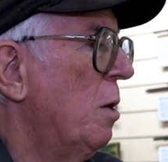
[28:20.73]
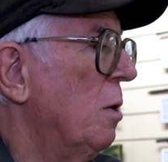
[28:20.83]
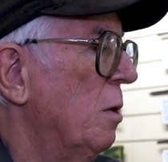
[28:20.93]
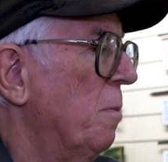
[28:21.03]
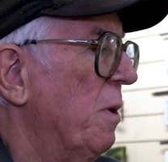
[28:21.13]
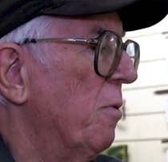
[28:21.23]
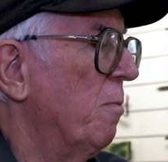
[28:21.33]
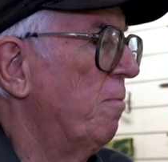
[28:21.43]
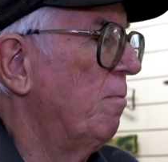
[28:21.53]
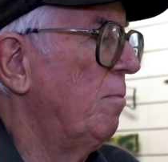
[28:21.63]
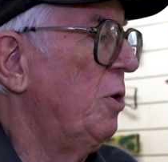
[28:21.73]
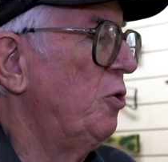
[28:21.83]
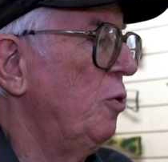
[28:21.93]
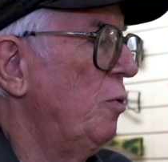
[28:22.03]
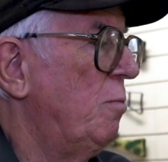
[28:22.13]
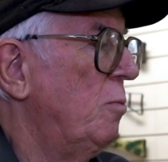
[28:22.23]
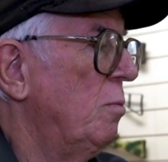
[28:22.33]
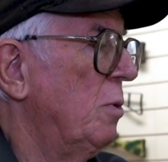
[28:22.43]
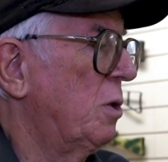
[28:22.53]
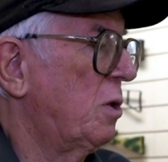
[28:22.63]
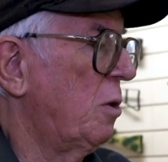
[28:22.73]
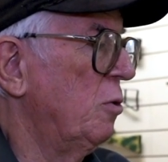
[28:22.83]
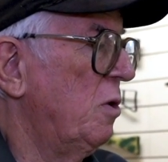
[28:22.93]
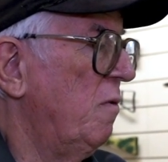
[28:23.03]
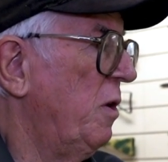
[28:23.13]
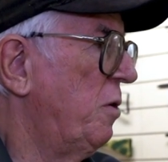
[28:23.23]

They were issued exclusively